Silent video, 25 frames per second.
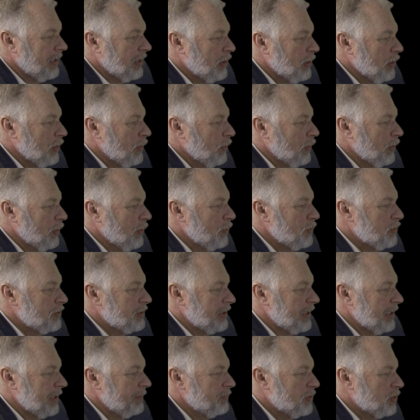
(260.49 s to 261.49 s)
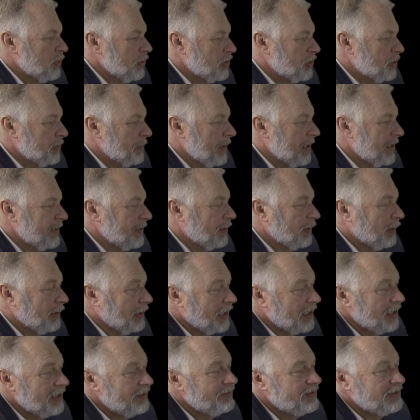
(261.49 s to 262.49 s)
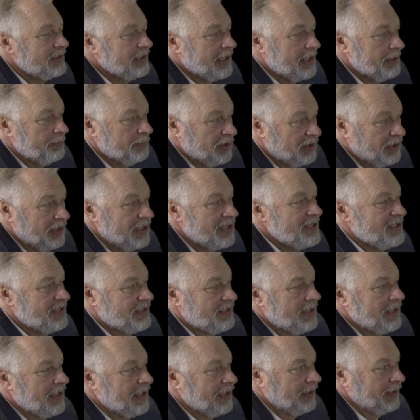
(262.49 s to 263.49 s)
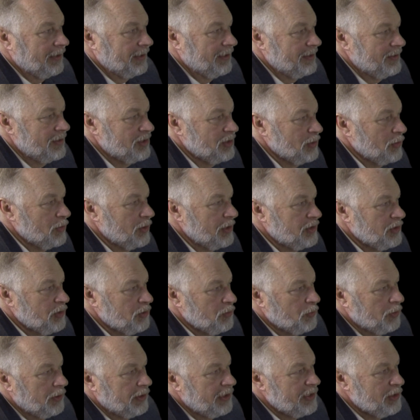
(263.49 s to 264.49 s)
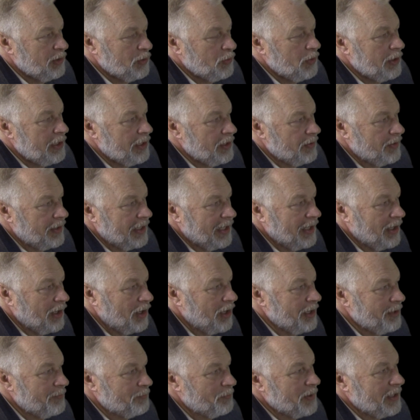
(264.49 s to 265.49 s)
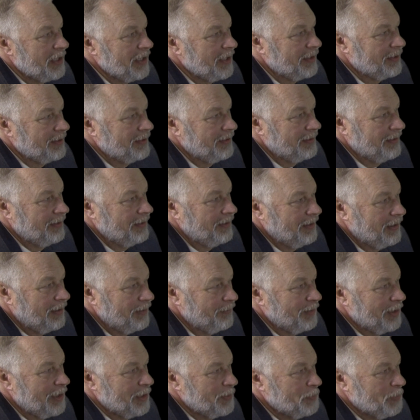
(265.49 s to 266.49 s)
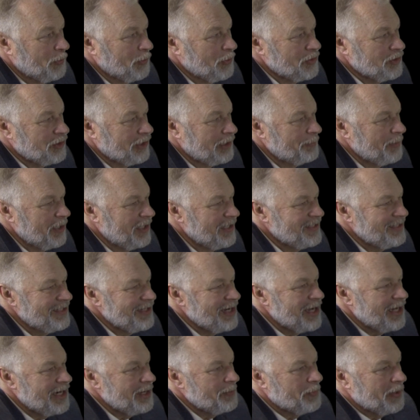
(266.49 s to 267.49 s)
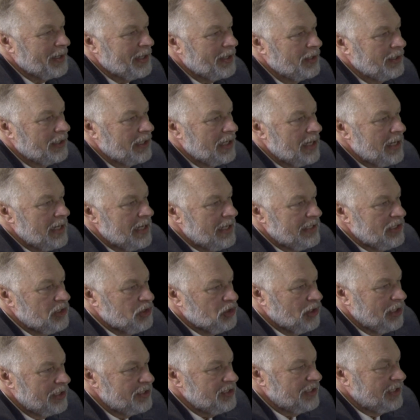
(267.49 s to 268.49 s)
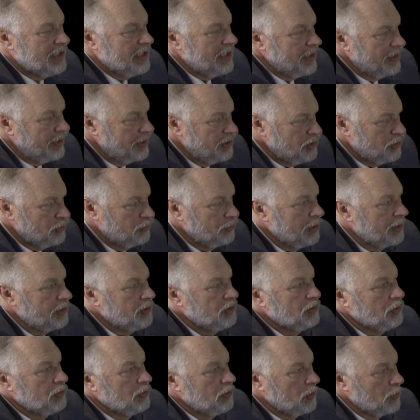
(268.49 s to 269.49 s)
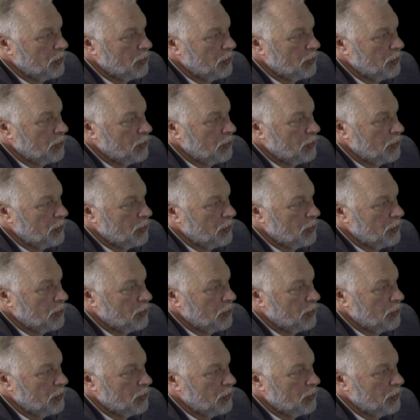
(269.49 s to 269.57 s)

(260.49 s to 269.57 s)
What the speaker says: you seem to spend a lot of time listening so that you really do hear that heartbeat of that person. It's not about just the structure